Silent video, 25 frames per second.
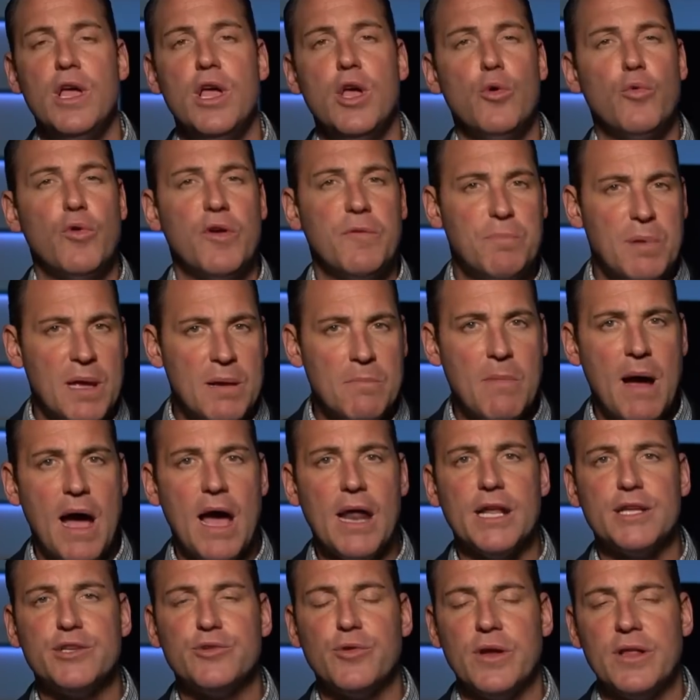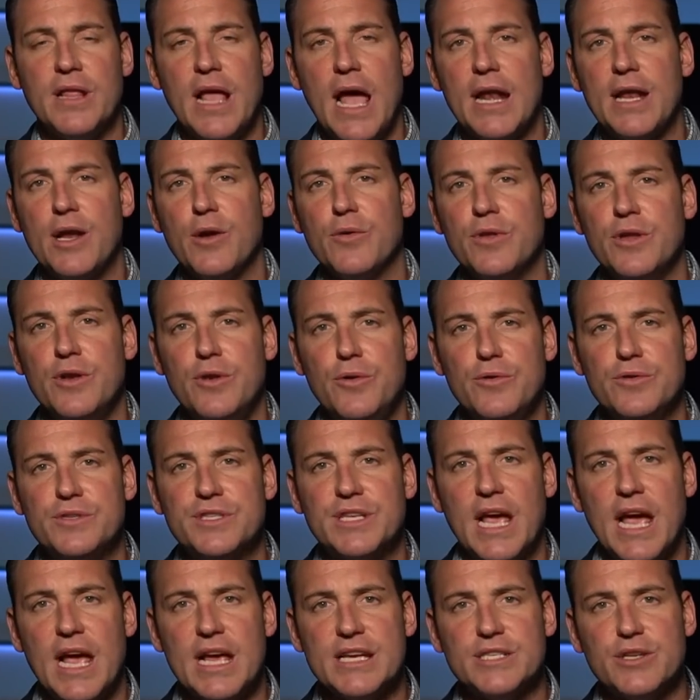We've been monitoring that here in the
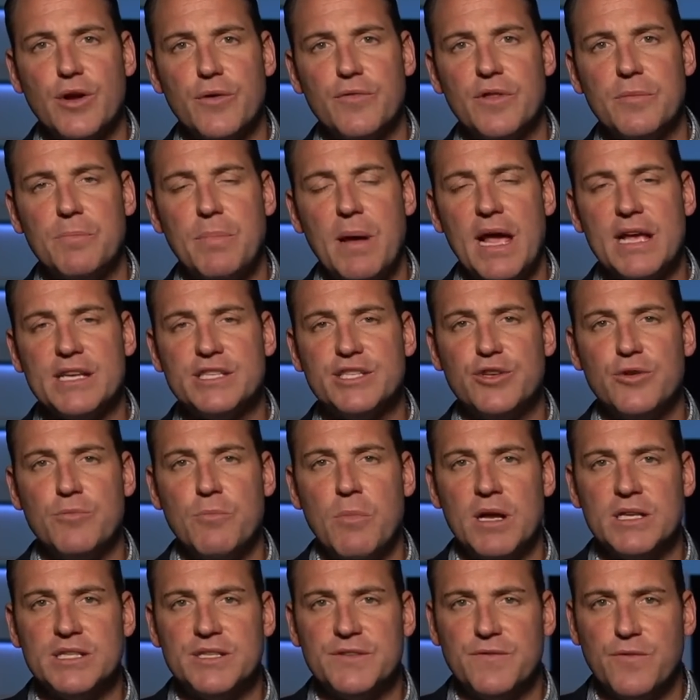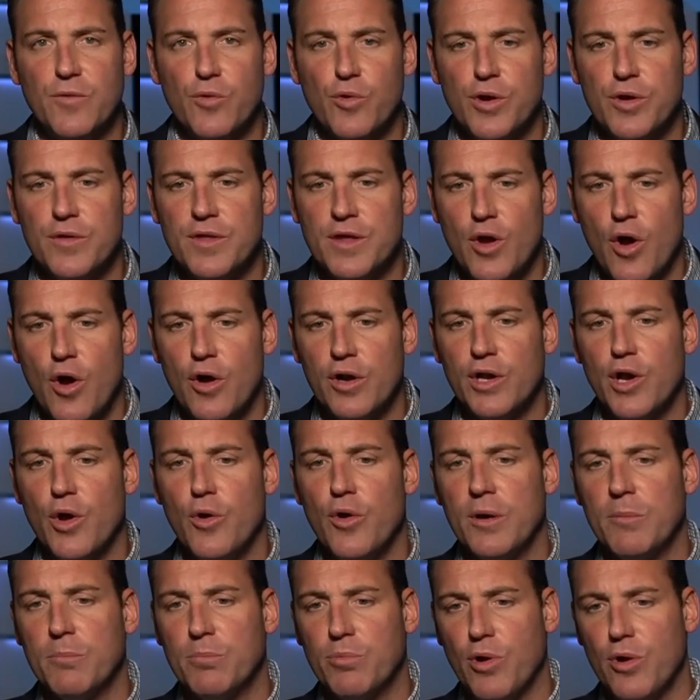newscast over the past 2 months for you, the
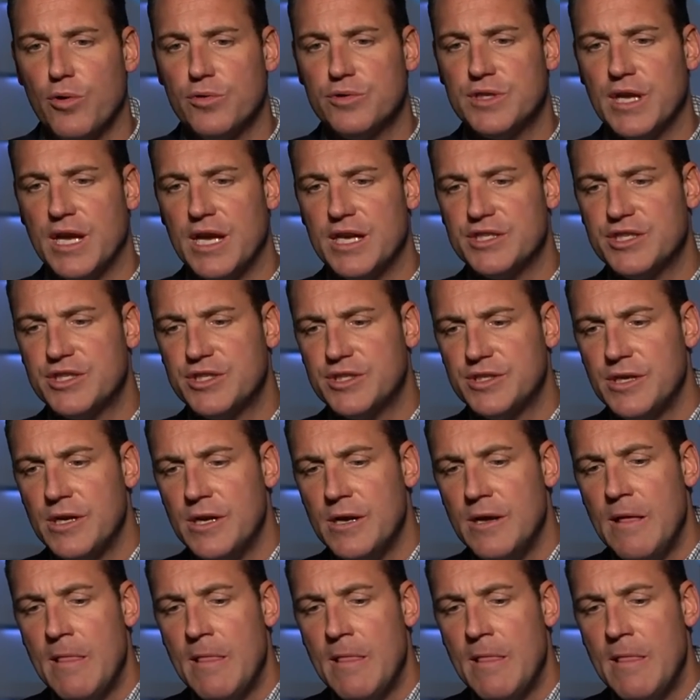ongoing protests.